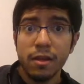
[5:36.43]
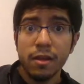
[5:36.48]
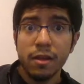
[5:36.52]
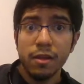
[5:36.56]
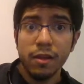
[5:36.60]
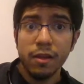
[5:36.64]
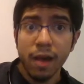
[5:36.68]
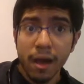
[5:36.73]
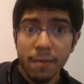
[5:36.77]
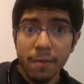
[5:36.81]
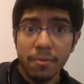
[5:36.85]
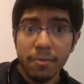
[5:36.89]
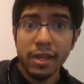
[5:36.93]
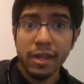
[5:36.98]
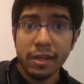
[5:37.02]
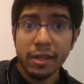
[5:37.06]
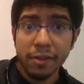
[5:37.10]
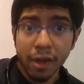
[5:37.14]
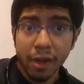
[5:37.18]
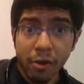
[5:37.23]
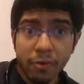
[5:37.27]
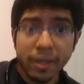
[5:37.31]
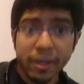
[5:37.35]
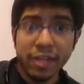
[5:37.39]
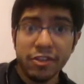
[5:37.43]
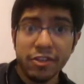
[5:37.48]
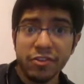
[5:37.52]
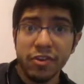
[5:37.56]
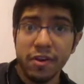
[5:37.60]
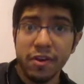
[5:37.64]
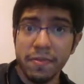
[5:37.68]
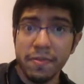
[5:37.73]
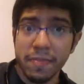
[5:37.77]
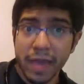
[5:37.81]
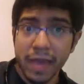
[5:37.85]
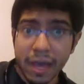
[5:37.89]
Ganbare
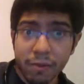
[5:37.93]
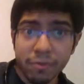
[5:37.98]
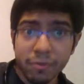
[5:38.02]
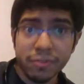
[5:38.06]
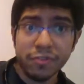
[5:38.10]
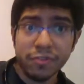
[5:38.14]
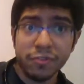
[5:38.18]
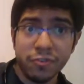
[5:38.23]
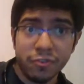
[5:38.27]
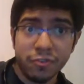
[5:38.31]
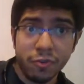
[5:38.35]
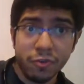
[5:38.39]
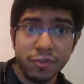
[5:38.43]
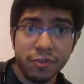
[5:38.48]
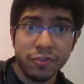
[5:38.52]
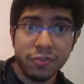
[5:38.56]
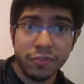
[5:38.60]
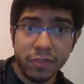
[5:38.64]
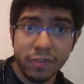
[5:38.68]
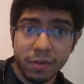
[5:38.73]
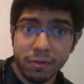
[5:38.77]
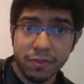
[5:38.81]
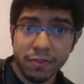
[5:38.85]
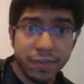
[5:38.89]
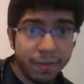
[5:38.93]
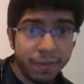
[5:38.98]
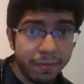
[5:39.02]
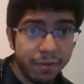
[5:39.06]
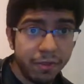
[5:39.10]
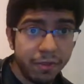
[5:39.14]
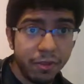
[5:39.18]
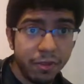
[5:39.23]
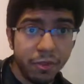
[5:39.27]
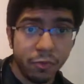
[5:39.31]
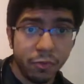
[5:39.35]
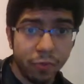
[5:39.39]
Doki-chan. That was a short series. Even
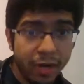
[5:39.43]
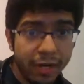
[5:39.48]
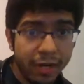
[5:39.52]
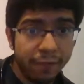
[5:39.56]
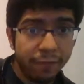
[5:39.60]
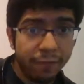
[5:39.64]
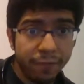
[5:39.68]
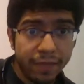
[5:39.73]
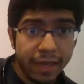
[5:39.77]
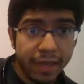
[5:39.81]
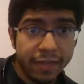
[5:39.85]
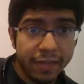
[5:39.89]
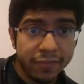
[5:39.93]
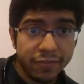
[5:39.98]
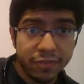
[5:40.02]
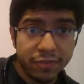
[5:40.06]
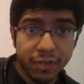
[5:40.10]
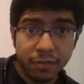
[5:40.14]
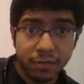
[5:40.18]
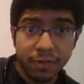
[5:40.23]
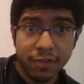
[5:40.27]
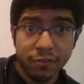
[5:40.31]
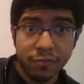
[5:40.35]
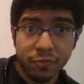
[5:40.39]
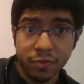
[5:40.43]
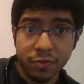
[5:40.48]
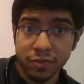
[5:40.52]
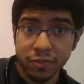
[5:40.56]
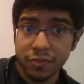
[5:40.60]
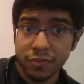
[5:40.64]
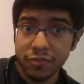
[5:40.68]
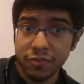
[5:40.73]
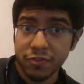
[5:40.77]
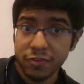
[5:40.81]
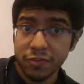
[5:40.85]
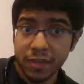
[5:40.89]
though the running for that series
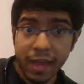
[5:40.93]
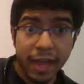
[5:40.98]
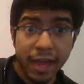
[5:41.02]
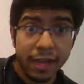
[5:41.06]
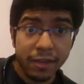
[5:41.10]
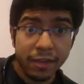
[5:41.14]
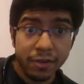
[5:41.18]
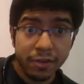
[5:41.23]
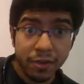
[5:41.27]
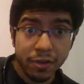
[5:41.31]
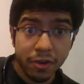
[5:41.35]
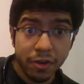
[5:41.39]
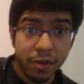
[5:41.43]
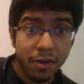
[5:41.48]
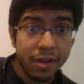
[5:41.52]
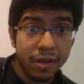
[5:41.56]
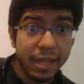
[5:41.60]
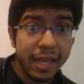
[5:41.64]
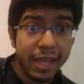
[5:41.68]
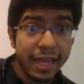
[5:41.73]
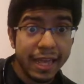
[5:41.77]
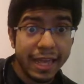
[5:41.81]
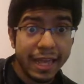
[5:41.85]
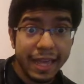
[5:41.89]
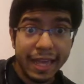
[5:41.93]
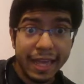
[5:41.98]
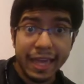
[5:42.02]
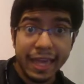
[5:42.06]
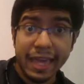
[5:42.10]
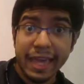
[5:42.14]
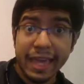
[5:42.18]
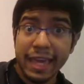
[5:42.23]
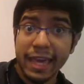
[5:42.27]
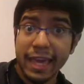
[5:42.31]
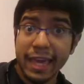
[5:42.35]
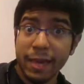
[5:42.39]
was not good,
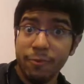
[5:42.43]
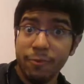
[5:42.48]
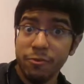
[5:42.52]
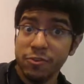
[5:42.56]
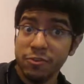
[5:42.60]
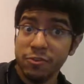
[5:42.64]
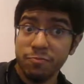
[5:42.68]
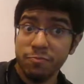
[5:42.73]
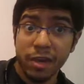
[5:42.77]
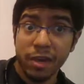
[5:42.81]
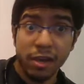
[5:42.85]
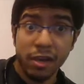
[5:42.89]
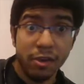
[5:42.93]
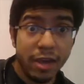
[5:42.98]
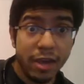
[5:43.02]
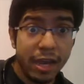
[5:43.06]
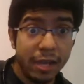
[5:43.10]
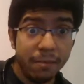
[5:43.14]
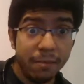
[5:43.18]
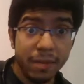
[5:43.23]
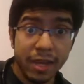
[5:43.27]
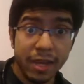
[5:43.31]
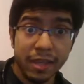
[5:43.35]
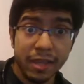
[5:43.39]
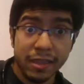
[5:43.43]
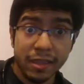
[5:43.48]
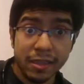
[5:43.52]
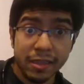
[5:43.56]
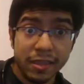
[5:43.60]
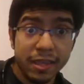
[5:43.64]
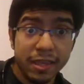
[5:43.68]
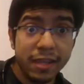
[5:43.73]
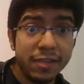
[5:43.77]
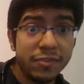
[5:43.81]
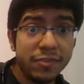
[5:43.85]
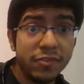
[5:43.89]
it was better animated than
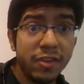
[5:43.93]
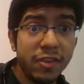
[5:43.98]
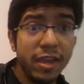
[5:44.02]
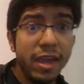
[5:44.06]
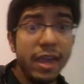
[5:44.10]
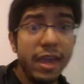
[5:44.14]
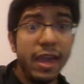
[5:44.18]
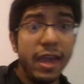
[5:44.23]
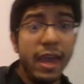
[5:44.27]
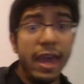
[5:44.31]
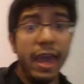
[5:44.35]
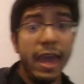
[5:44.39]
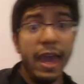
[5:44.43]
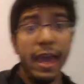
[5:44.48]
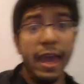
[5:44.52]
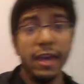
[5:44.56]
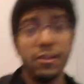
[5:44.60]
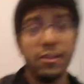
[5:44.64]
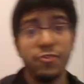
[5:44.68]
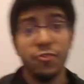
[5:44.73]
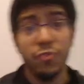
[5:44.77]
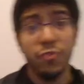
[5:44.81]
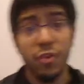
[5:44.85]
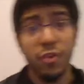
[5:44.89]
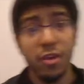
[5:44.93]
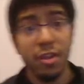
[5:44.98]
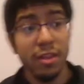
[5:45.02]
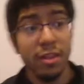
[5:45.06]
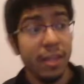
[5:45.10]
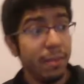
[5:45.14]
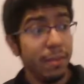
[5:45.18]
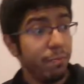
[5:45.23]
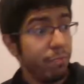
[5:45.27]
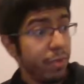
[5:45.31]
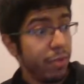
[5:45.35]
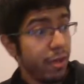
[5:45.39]
this. Extra
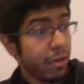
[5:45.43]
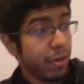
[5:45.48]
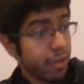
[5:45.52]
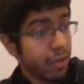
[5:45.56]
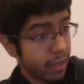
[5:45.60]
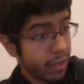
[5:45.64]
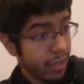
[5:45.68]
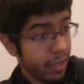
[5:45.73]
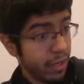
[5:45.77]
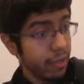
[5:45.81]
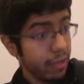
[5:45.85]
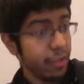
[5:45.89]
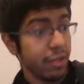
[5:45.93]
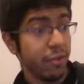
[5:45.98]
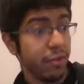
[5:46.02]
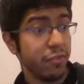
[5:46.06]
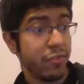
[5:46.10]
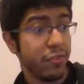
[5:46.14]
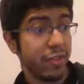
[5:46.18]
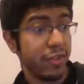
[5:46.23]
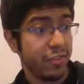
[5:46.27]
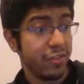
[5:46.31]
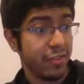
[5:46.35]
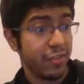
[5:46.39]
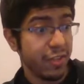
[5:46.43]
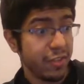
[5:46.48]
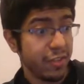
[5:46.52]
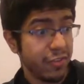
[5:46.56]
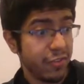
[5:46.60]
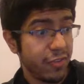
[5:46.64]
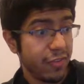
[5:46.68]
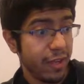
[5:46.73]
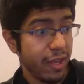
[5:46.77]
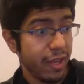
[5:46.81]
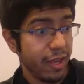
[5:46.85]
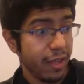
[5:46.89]
Olympia Kilios
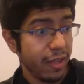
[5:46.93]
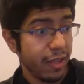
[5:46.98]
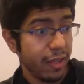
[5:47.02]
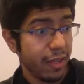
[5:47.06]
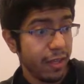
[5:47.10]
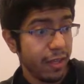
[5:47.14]
existed.